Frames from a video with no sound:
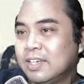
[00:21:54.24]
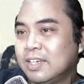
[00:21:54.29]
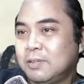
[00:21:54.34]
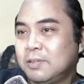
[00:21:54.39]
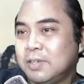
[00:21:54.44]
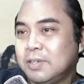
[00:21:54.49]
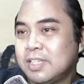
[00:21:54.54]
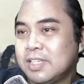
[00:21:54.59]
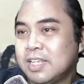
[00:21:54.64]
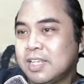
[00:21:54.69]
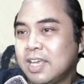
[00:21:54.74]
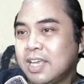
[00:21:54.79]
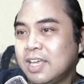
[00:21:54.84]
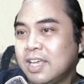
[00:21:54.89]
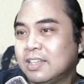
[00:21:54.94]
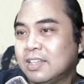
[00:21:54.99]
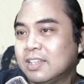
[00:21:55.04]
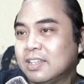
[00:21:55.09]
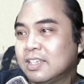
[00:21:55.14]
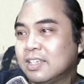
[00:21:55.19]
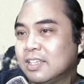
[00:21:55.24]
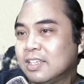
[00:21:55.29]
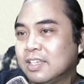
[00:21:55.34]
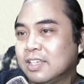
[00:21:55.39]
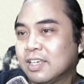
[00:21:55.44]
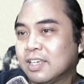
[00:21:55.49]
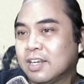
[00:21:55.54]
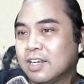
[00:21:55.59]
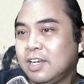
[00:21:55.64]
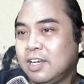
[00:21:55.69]
Reset.
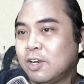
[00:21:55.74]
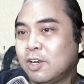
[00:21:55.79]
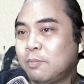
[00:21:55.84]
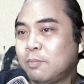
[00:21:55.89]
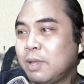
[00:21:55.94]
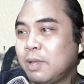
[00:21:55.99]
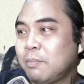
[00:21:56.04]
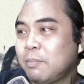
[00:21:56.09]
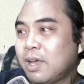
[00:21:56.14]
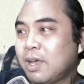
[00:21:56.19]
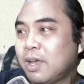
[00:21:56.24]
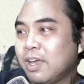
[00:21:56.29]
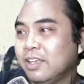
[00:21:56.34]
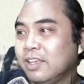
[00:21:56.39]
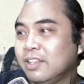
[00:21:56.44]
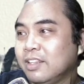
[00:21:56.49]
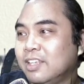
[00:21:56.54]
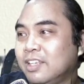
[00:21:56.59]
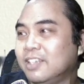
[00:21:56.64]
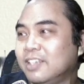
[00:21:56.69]
Clear my mind.